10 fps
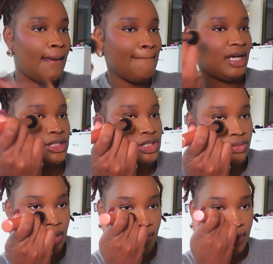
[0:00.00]
but
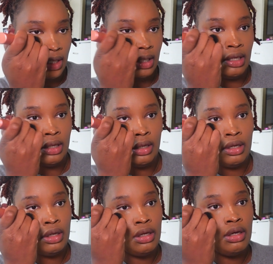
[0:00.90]
to give it
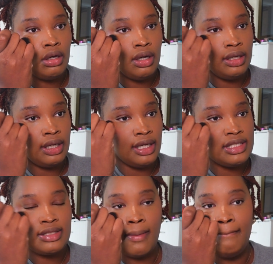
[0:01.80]
a
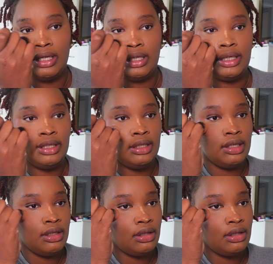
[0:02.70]
nice blend.